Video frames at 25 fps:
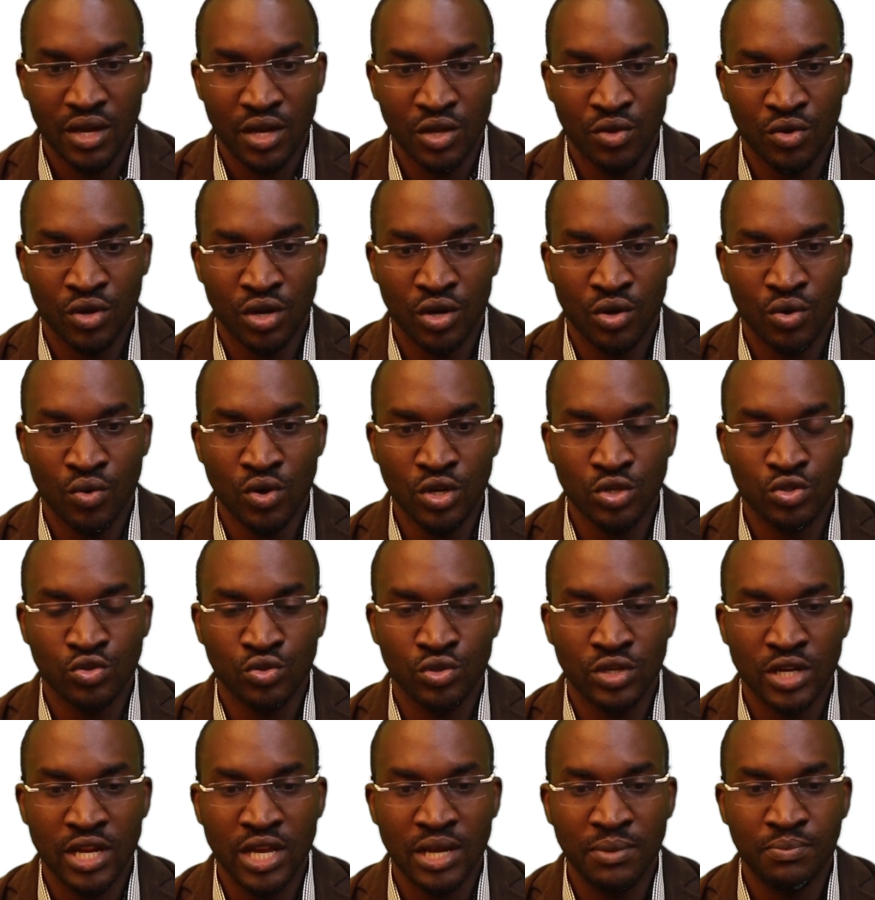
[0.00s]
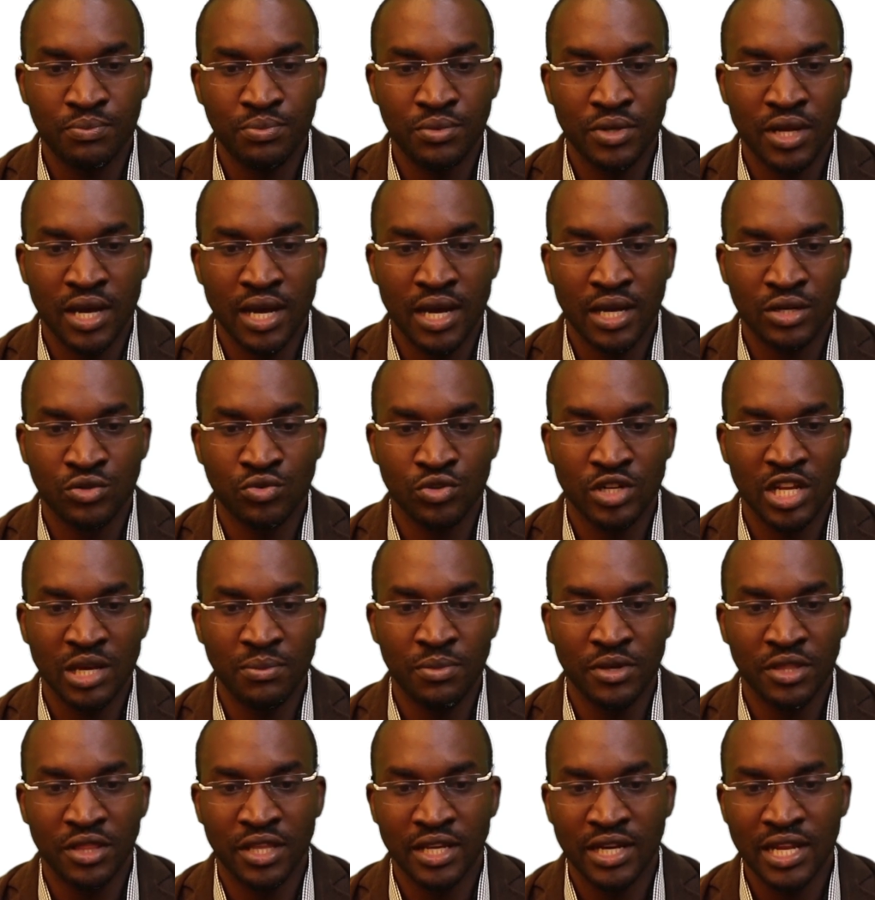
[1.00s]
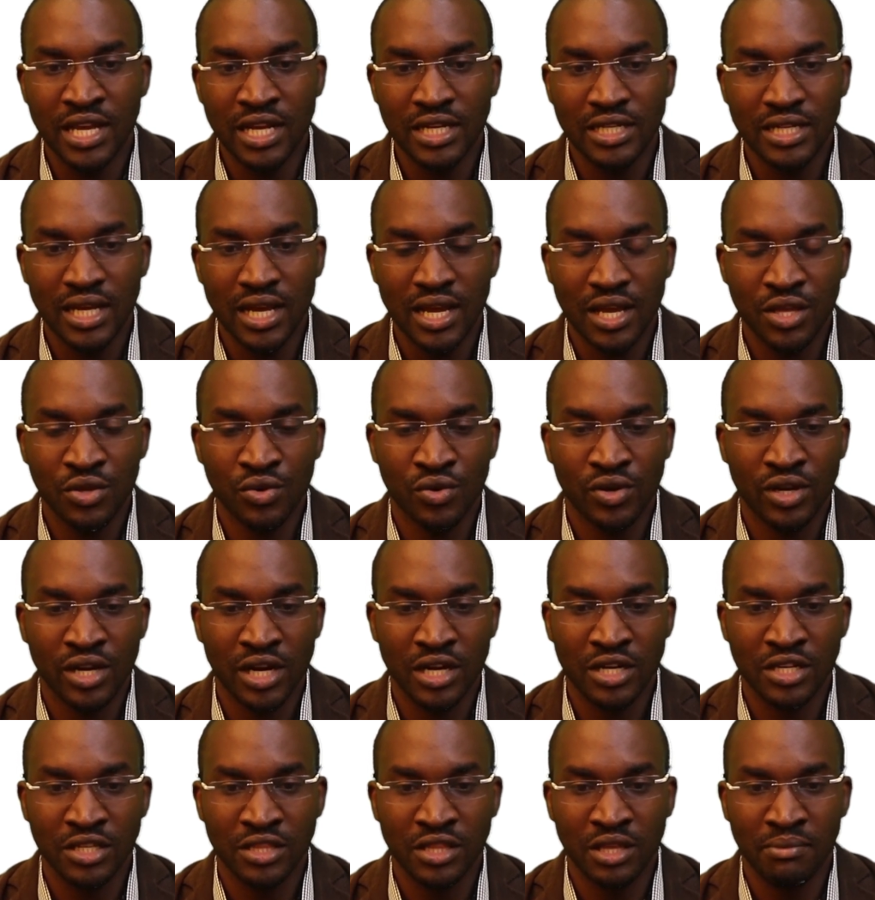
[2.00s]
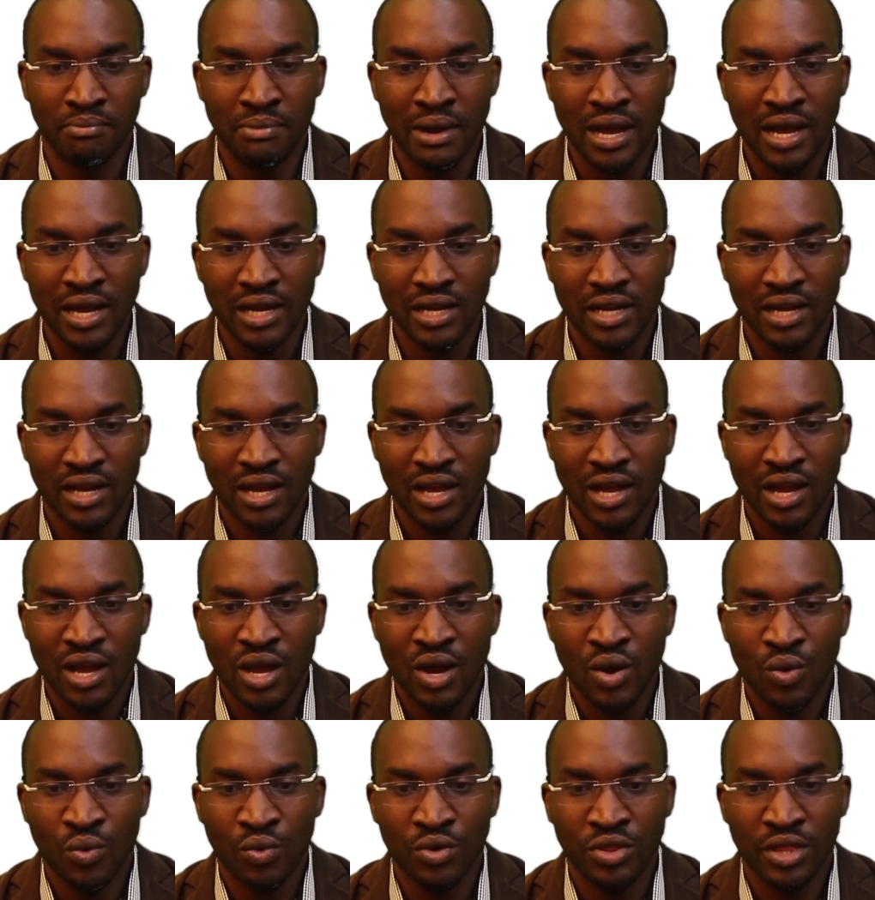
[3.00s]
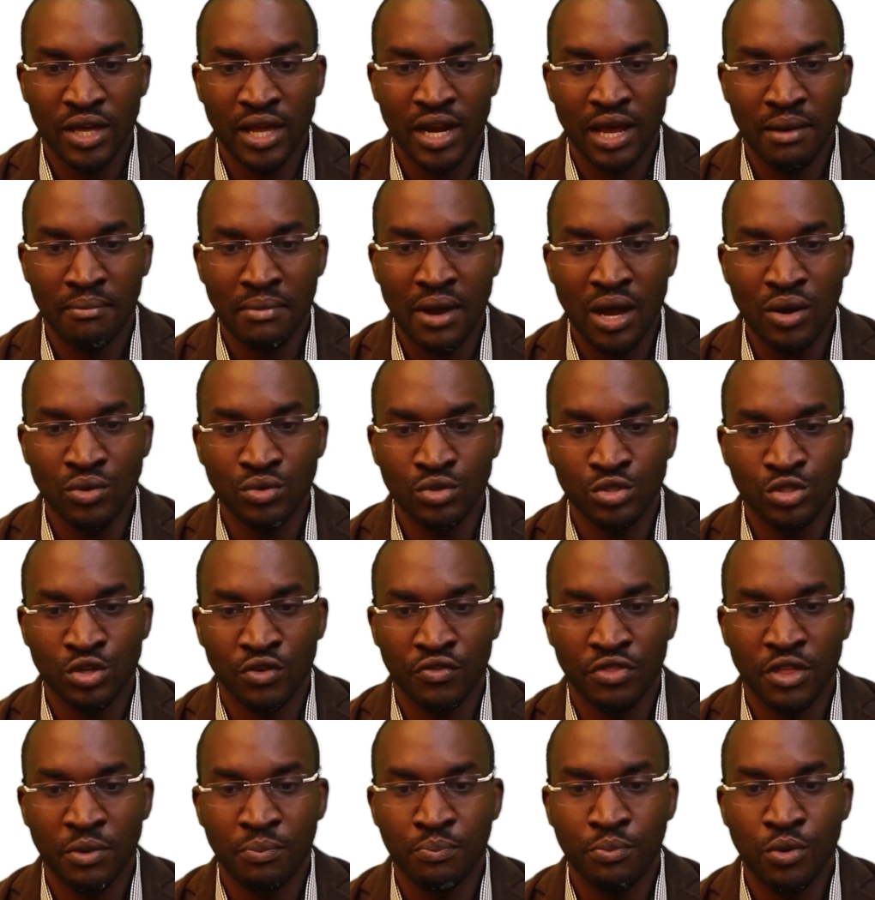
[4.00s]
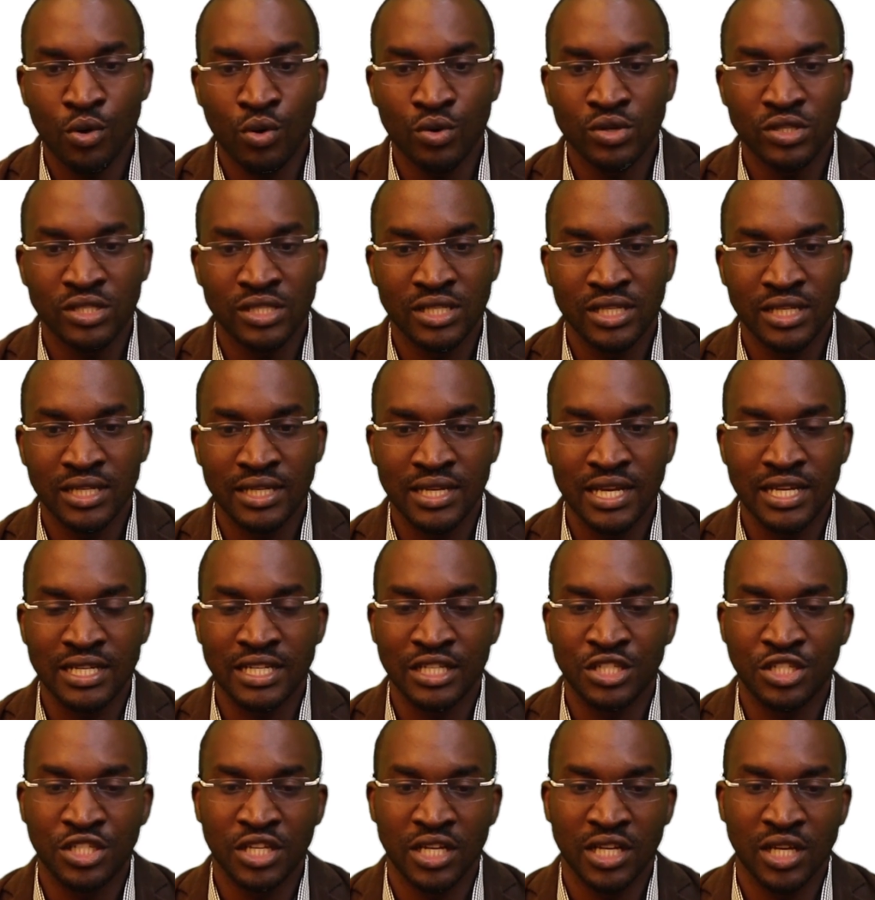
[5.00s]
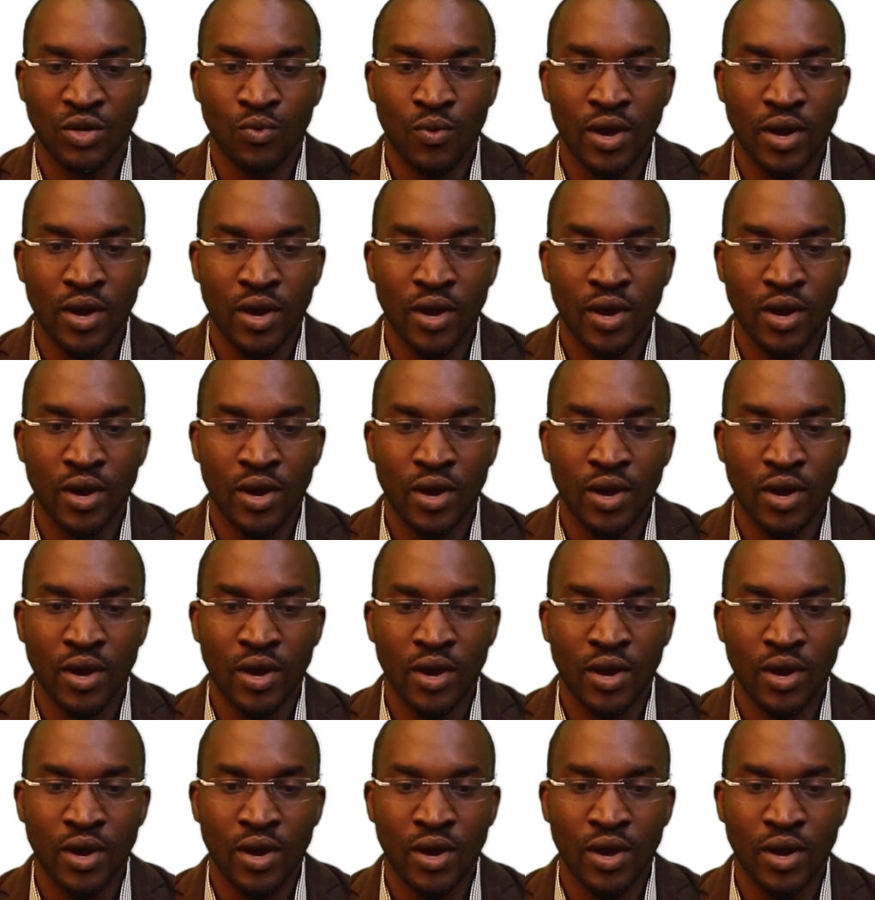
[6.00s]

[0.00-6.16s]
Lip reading: You are going to debit the data, you credit the bank with an amount of the post-dated check.